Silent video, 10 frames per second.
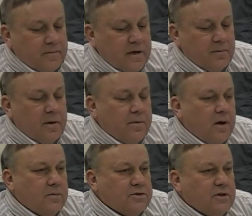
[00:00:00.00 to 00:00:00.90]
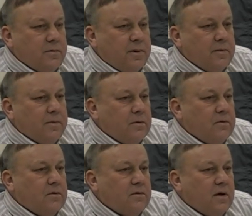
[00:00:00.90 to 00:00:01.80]
kept my promise to the
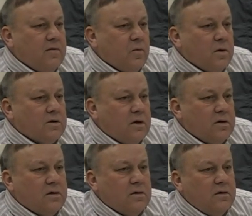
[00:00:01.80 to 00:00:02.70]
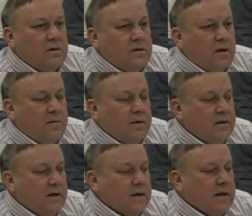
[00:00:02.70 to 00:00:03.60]
people. I've worked hard. I've
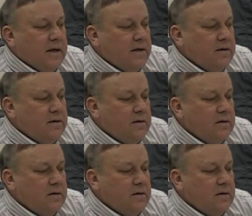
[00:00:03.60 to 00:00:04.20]
been dedicated.